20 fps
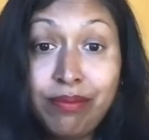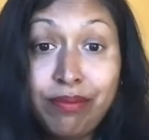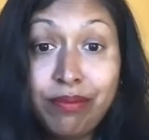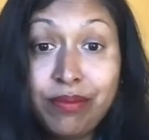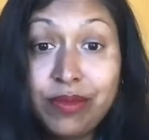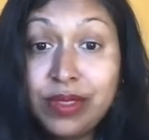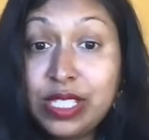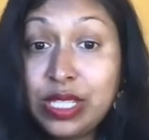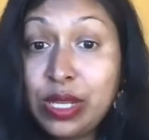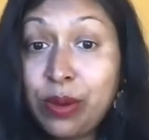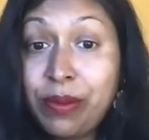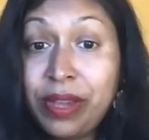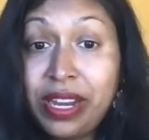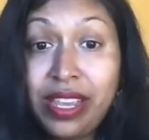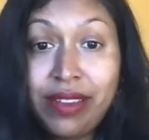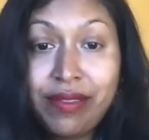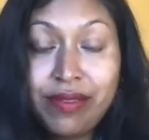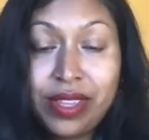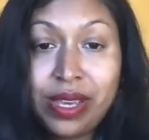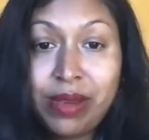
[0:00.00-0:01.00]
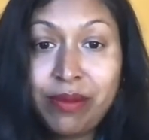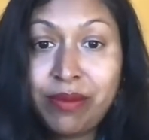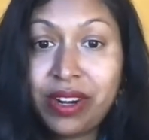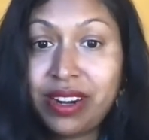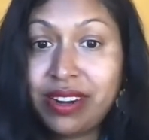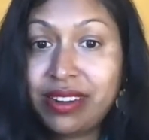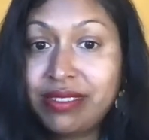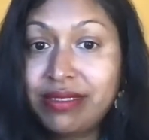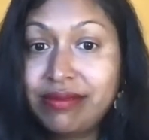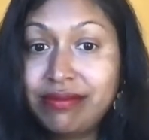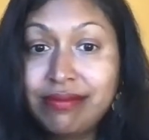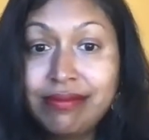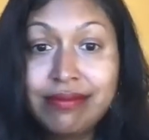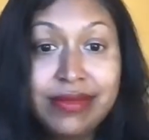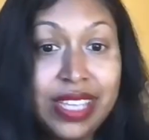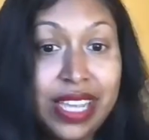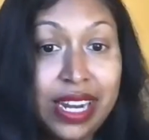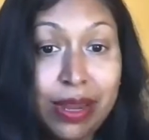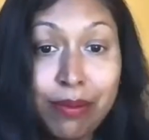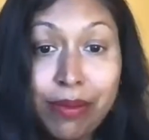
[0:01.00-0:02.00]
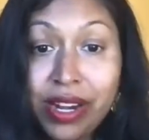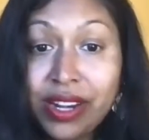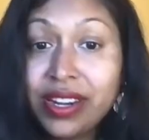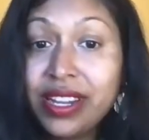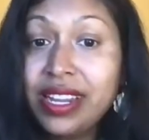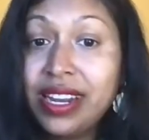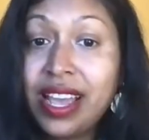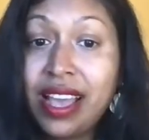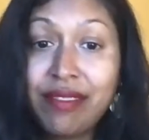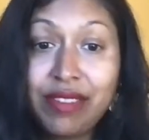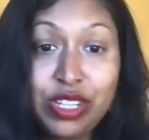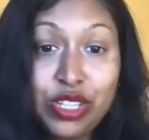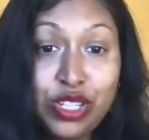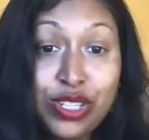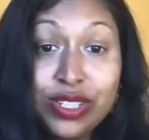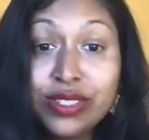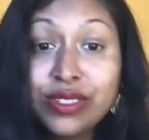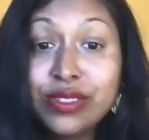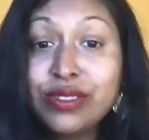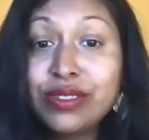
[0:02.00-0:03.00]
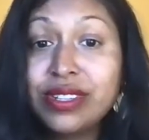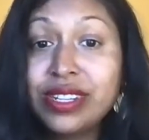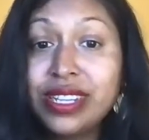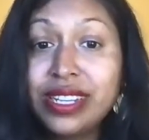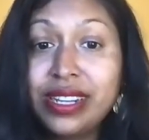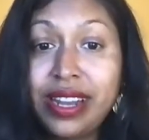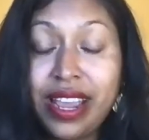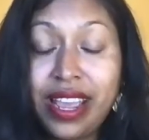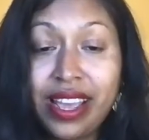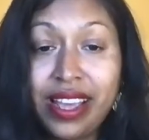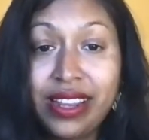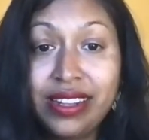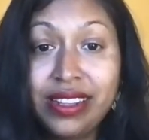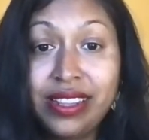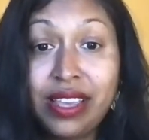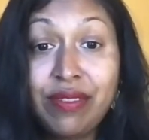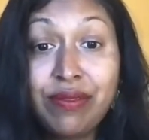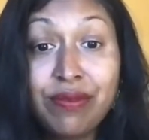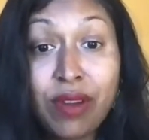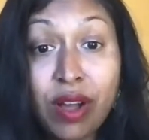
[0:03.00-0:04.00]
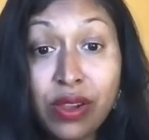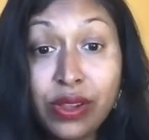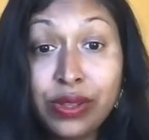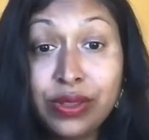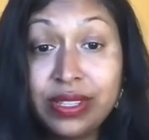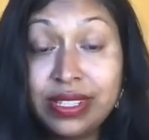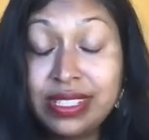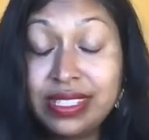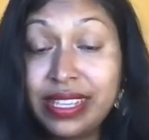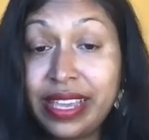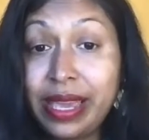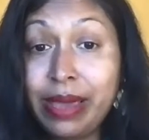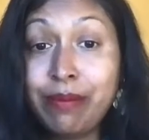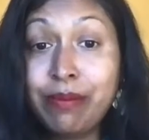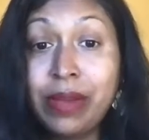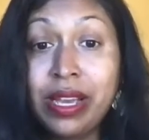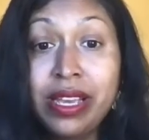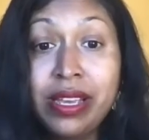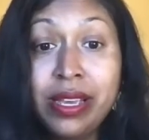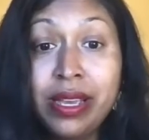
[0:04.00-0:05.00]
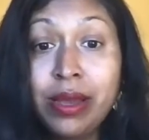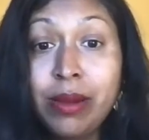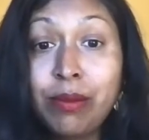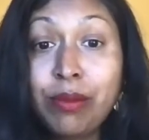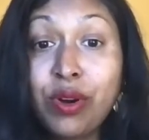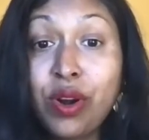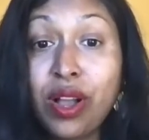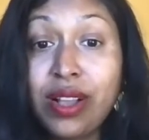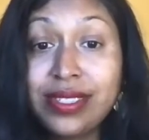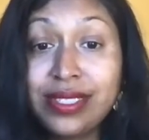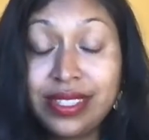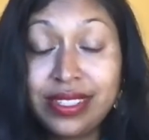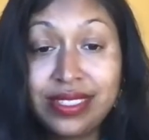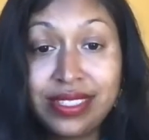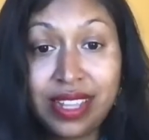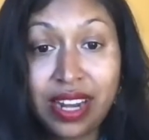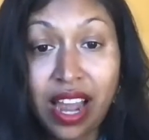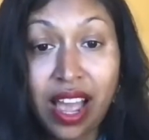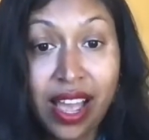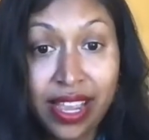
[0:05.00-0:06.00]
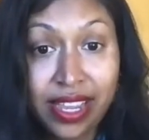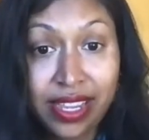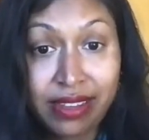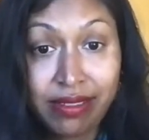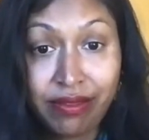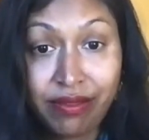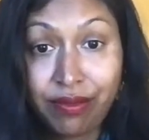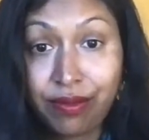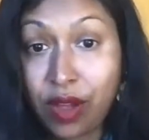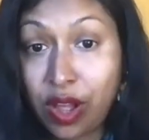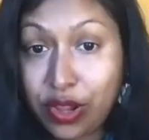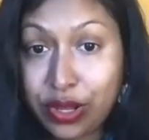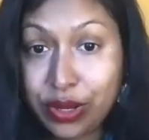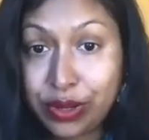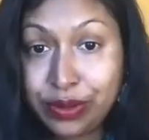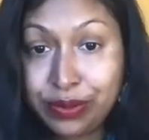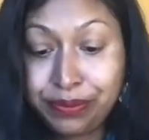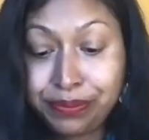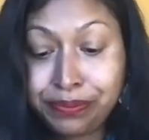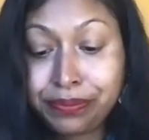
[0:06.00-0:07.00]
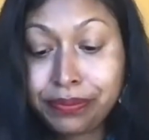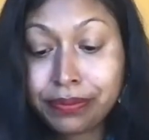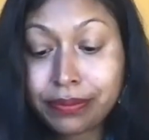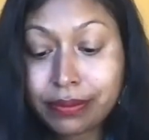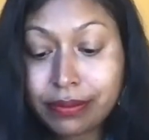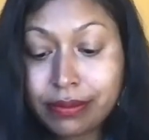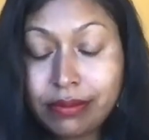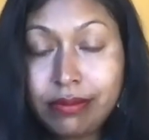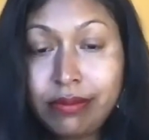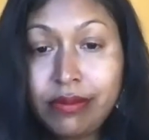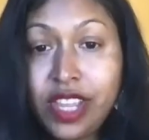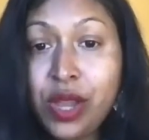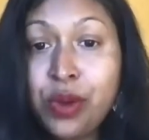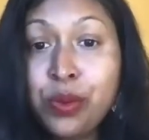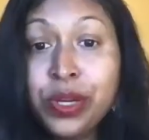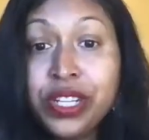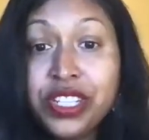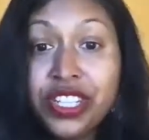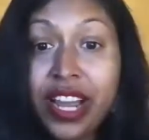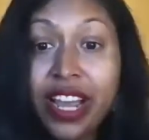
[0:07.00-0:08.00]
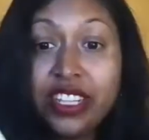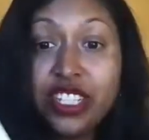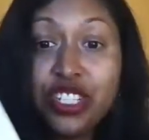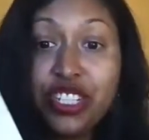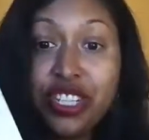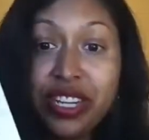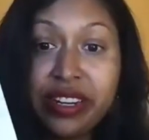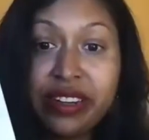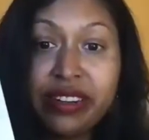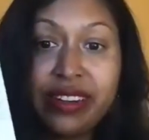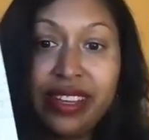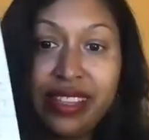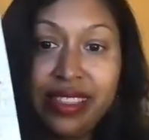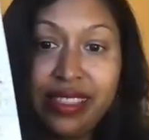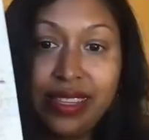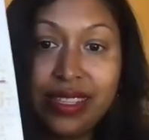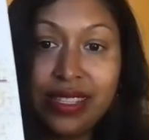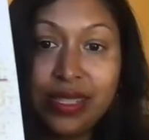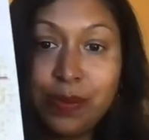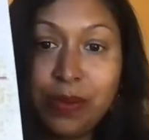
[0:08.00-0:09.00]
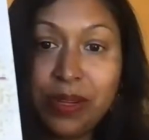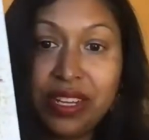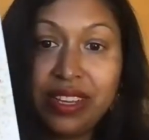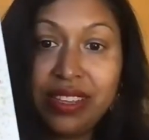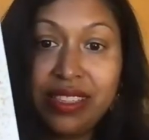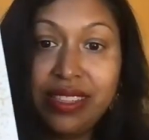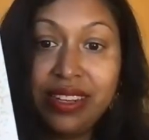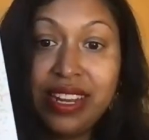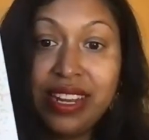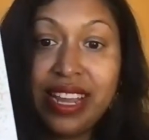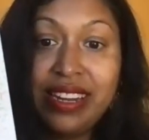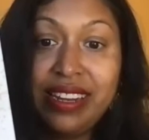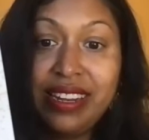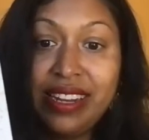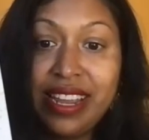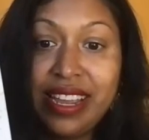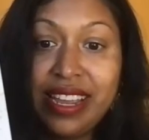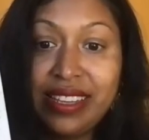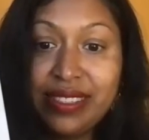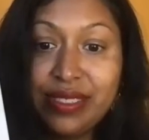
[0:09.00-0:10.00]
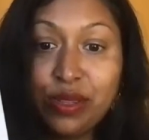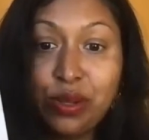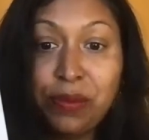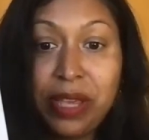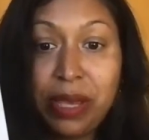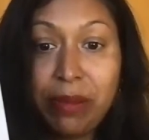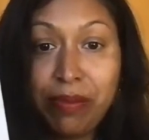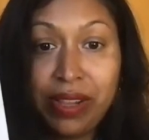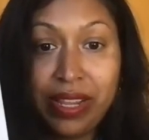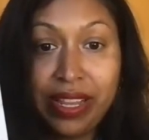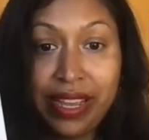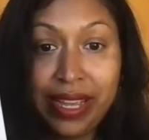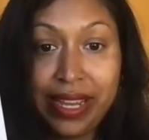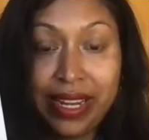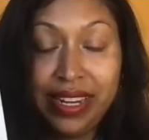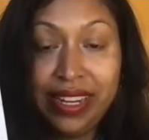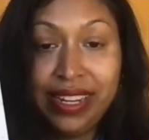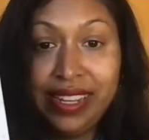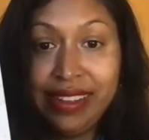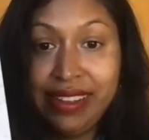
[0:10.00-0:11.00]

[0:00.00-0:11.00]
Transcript: so many of them are getting married, having children, and they follow the same process that I followed, which I share in this book, the 90-Day Soulmate Plan.